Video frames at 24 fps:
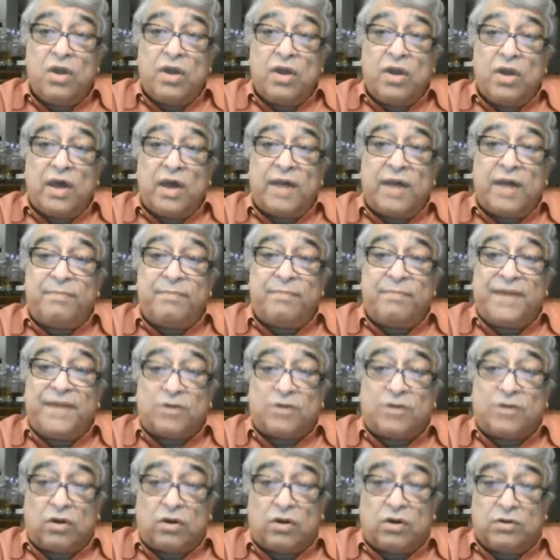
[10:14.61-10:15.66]
uh,
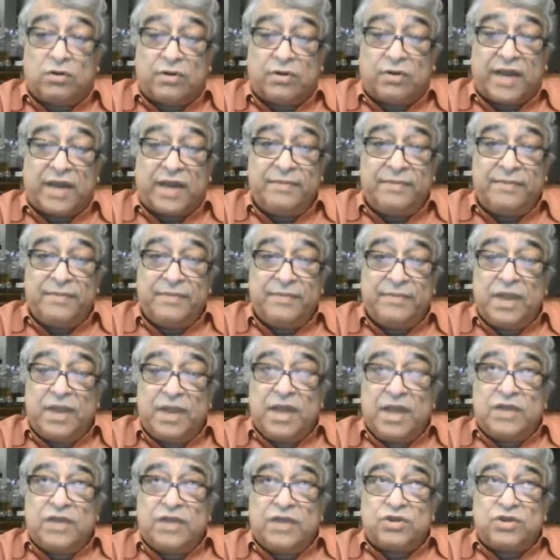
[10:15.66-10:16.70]
bet on. Okay,
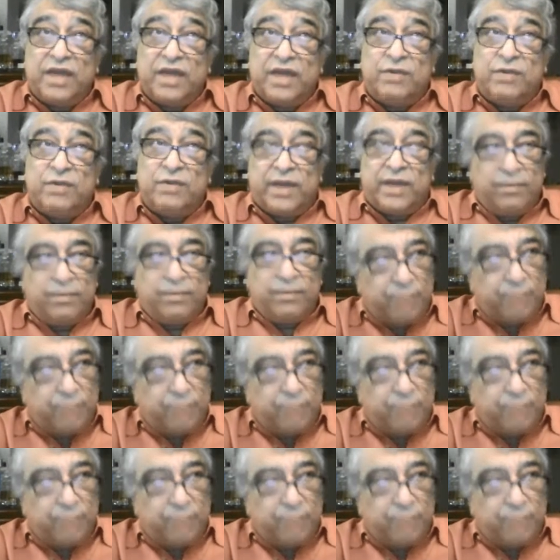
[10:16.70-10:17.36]
so anyway,